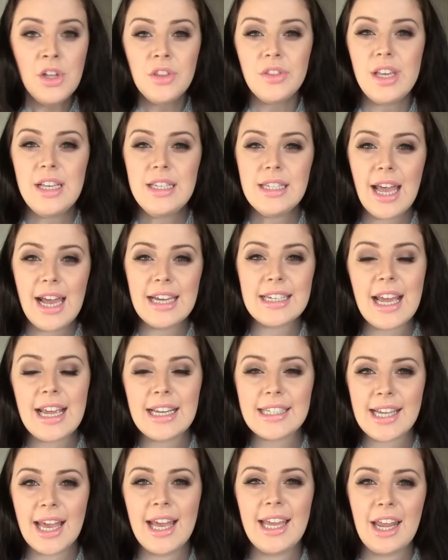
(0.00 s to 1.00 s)
These get a
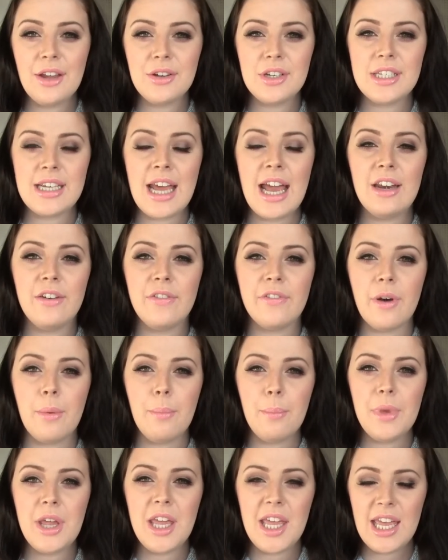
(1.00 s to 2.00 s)
10 out of 10
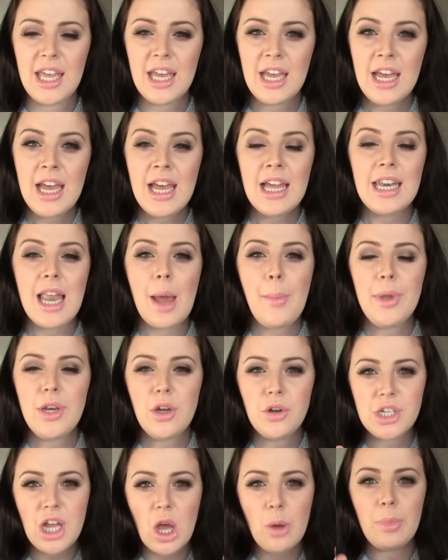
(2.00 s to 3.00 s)
from me. Let me
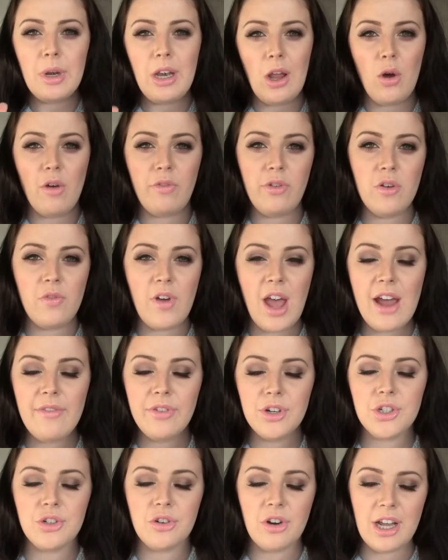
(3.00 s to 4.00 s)
know down below if you've
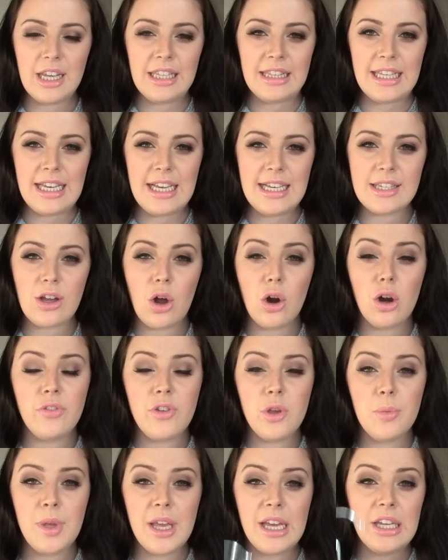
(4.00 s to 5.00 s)
ever tried these or if
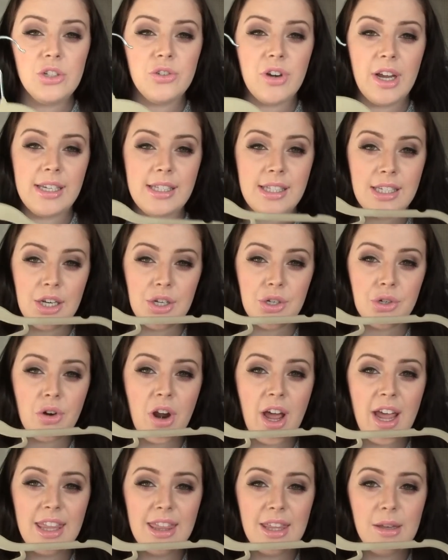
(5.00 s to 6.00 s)
you'd be interested in
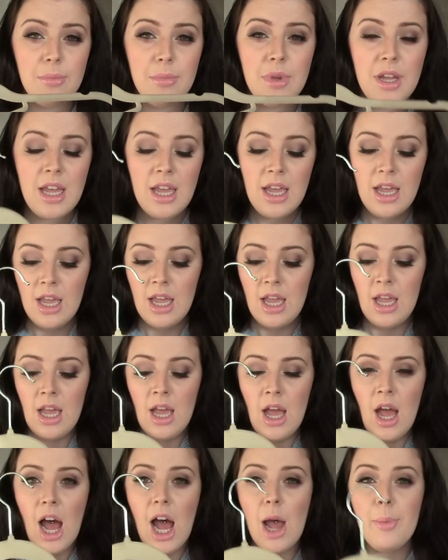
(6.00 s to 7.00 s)
trying them.
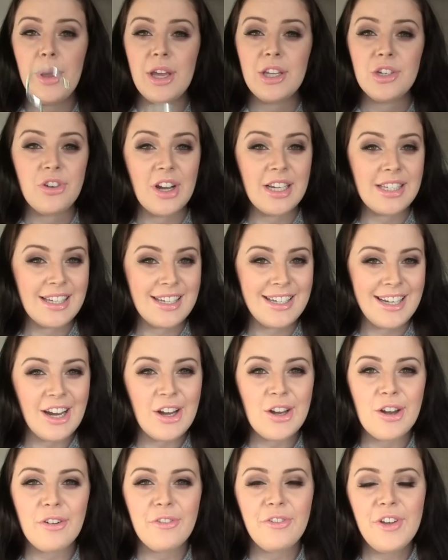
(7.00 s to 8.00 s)
I'd be interested to hear
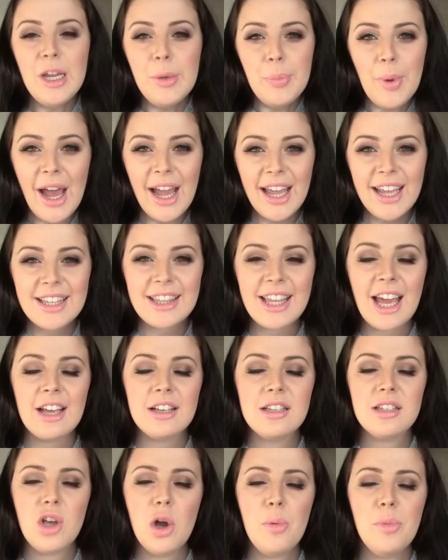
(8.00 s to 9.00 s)
your feedback.
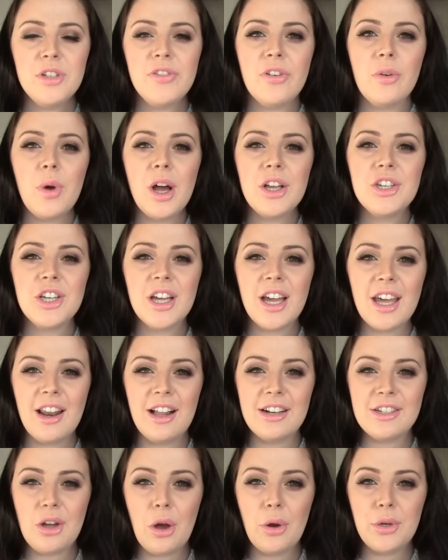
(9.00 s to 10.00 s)
Thanks so much for watching, and
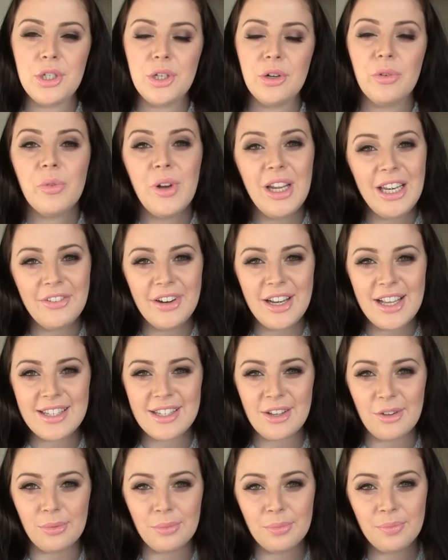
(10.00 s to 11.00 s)
I'll talk to you really, really
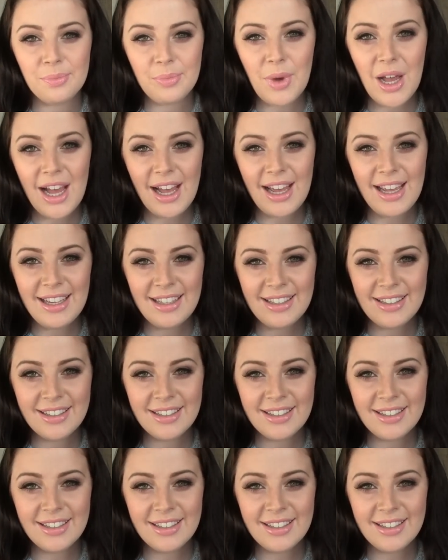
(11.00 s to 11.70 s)
soon. Bye.